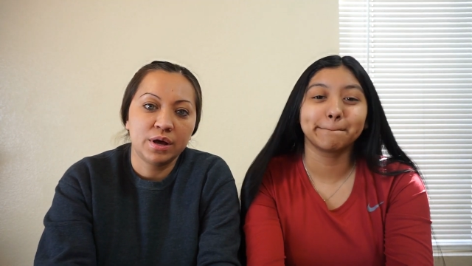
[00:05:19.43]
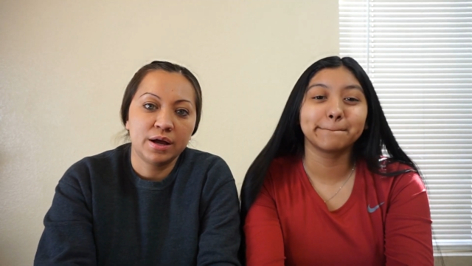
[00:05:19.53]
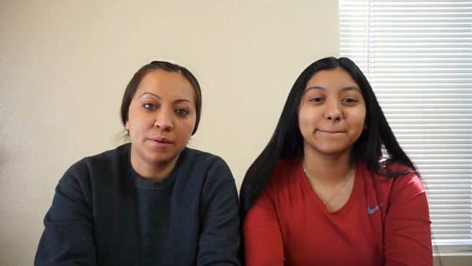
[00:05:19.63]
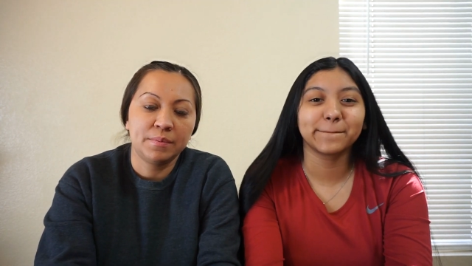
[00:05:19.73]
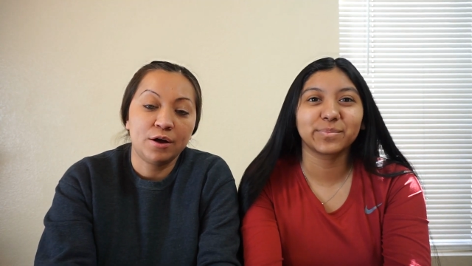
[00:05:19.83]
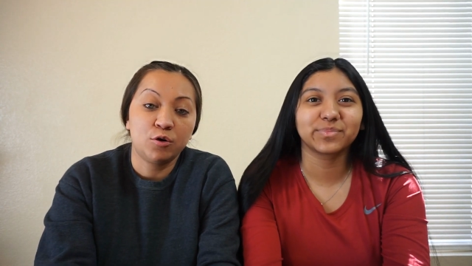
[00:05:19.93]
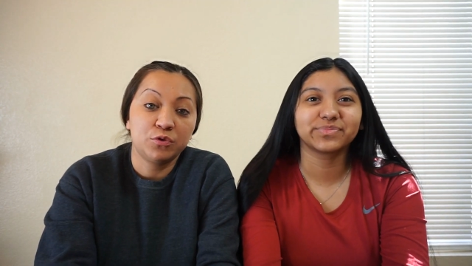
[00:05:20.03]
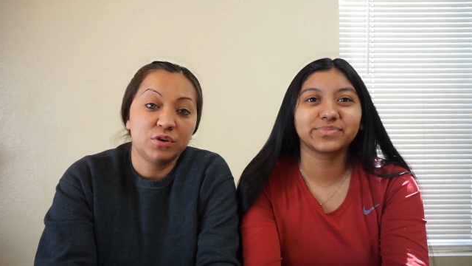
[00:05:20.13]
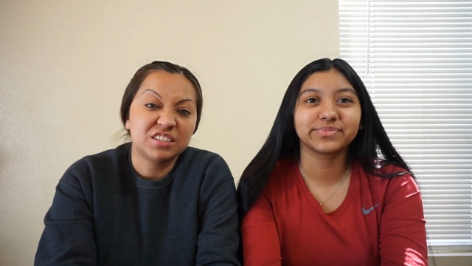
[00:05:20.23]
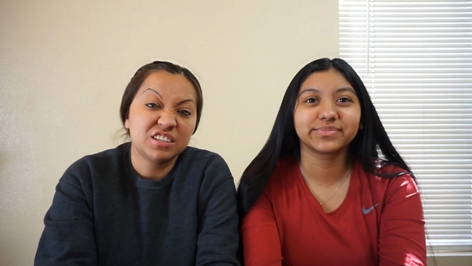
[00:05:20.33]
Speaker 1: I hope
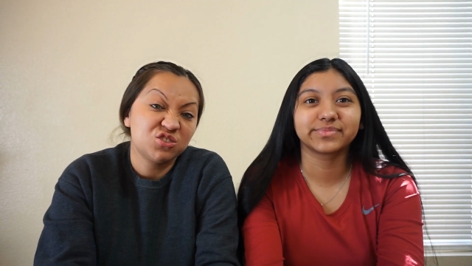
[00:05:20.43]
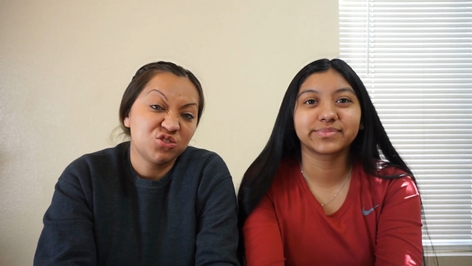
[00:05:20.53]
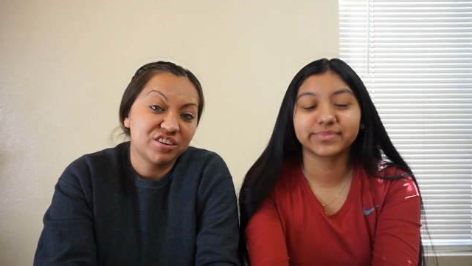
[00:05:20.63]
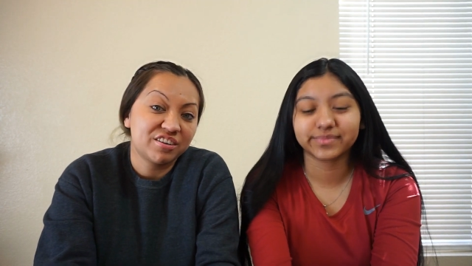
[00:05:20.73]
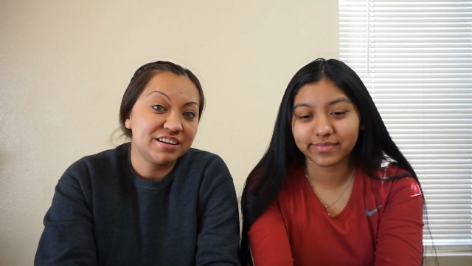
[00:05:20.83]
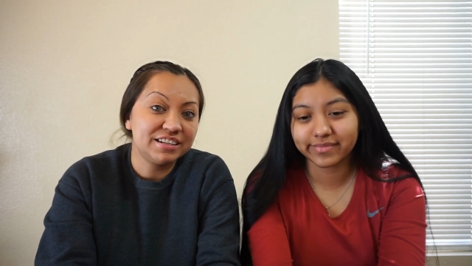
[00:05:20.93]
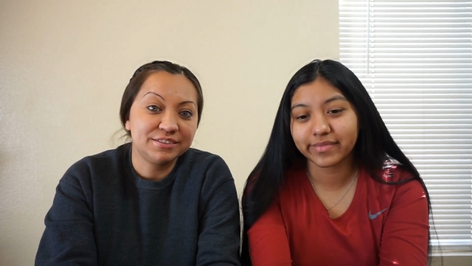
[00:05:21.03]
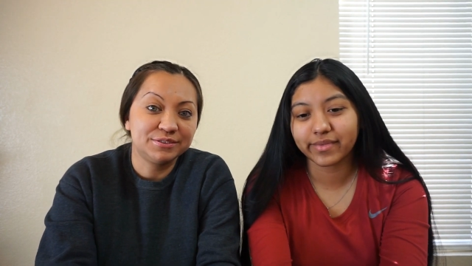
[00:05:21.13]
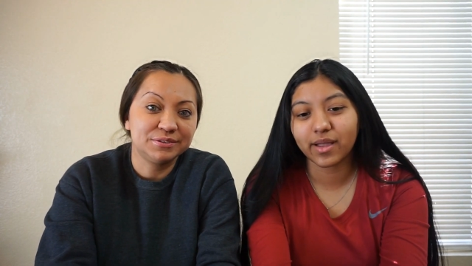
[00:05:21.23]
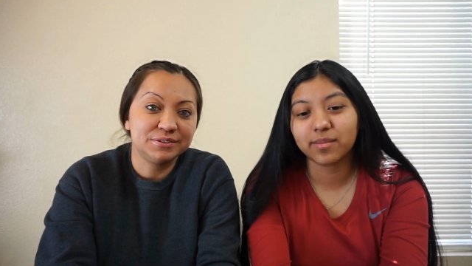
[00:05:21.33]
you guys enjoyed our
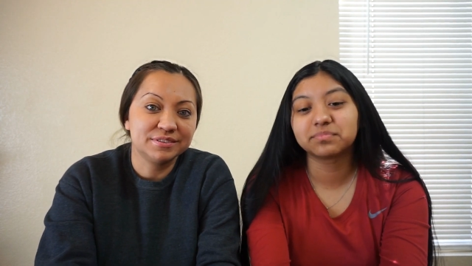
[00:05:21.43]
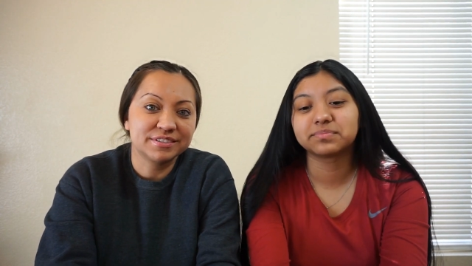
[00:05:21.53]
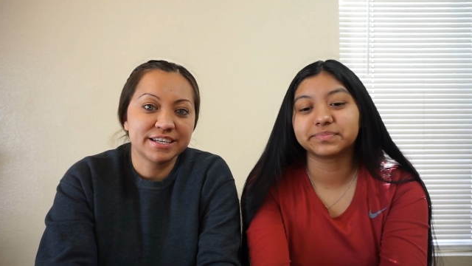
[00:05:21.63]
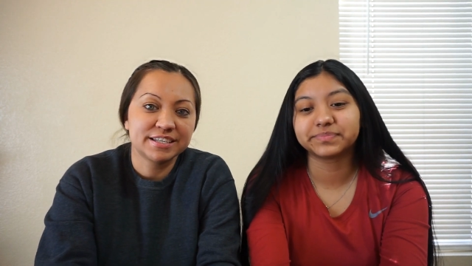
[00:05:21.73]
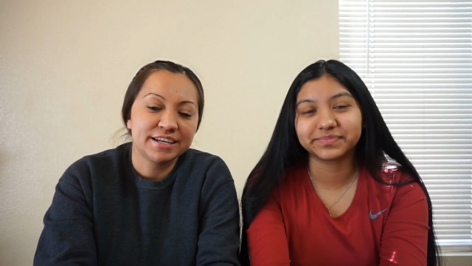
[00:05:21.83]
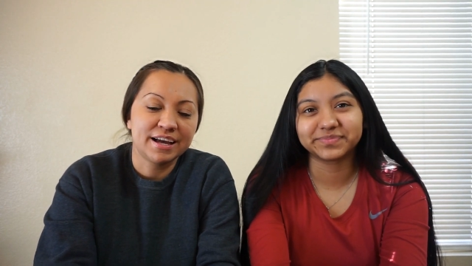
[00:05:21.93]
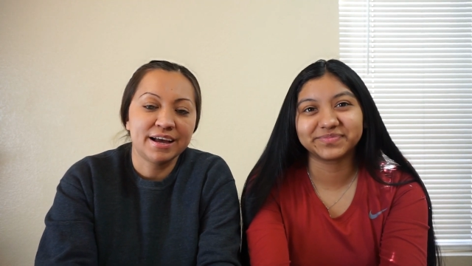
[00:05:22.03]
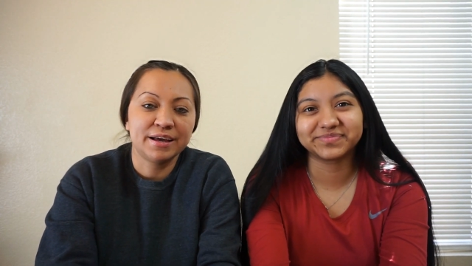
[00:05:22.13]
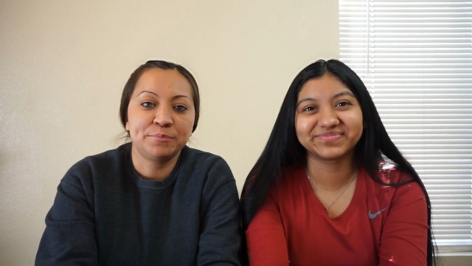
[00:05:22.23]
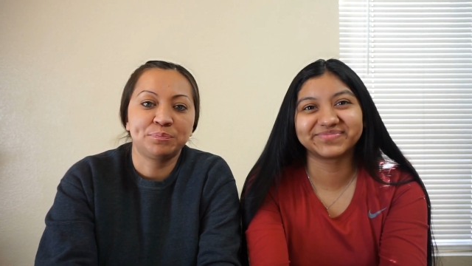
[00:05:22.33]
little chit
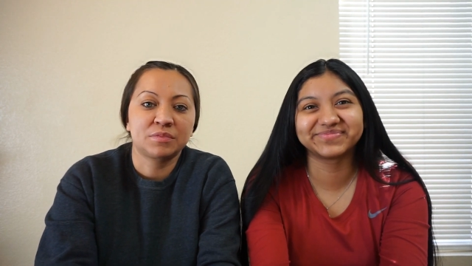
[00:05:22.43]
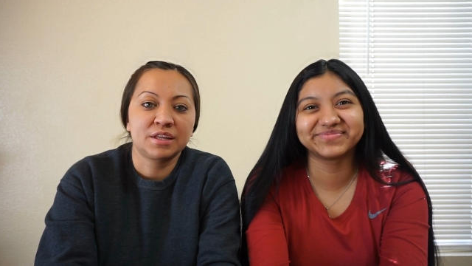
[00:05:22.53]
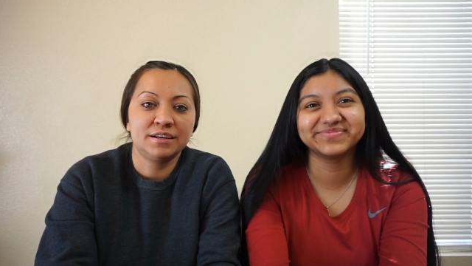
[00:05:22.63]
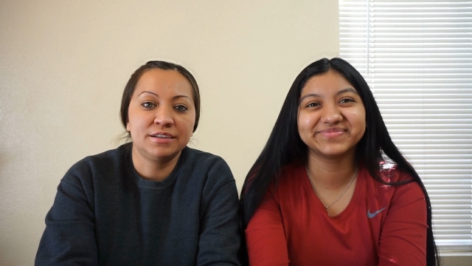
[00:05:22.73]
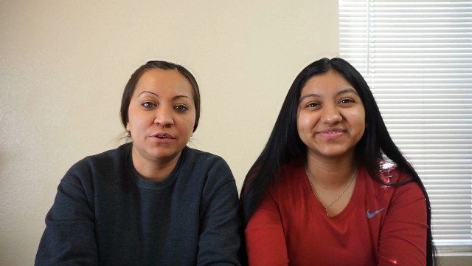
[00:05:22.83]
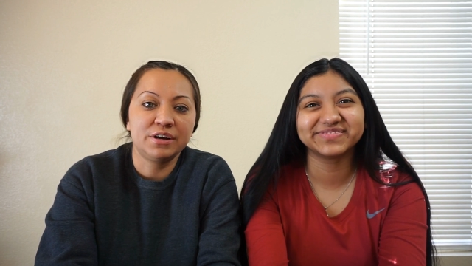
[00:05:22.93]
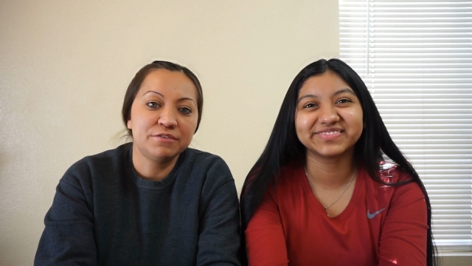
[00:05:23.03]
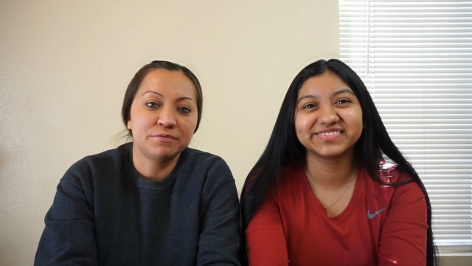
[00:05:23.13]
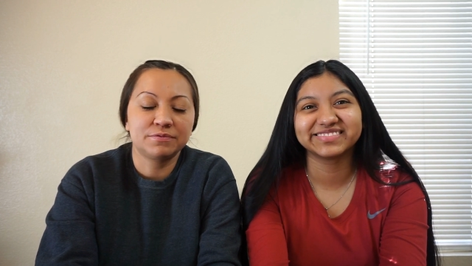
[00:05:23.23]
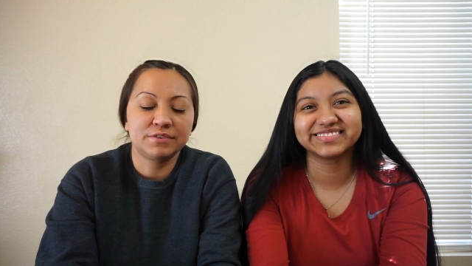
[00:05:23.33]
chat and little
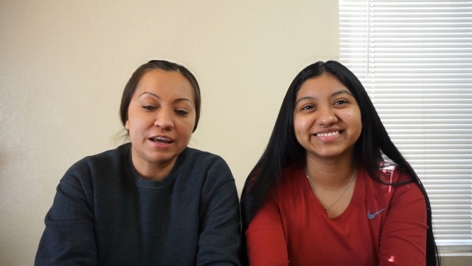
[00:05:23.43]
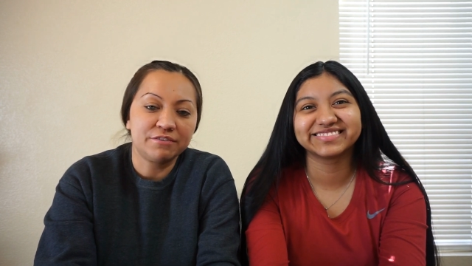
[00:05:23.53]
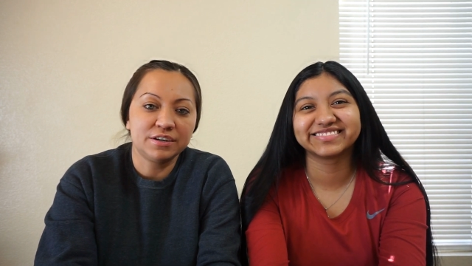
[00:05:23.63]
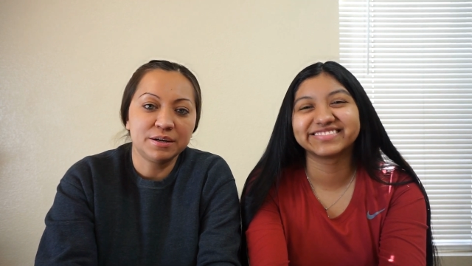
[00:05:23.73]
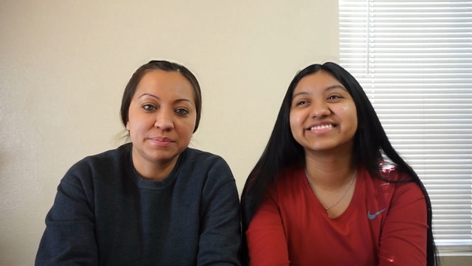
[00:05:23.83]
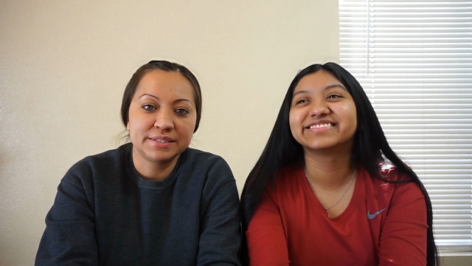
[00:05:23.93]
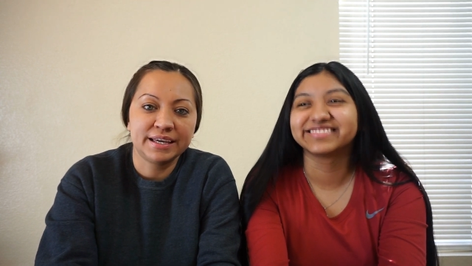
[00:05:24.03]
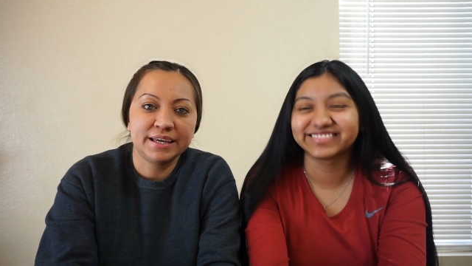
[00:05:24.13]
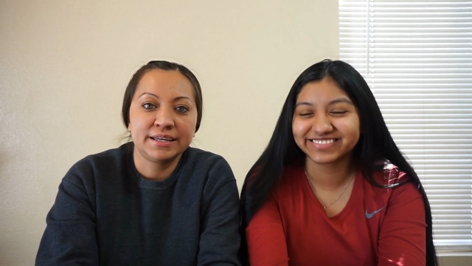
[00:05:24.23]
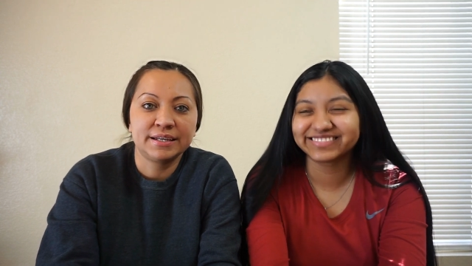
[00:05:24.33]
life
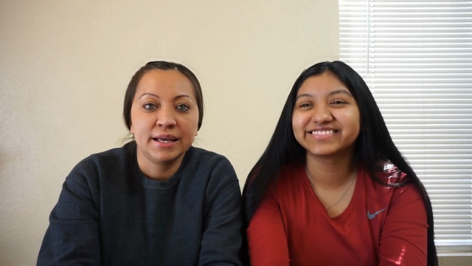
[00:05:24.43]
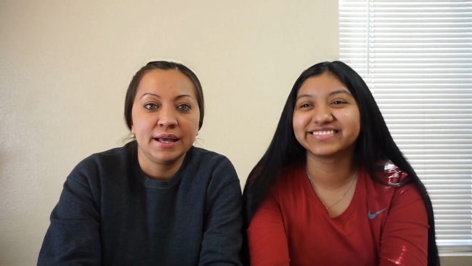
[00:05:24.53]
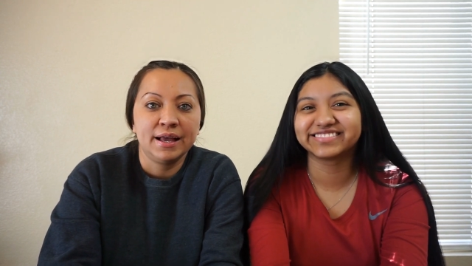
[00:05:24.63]
update,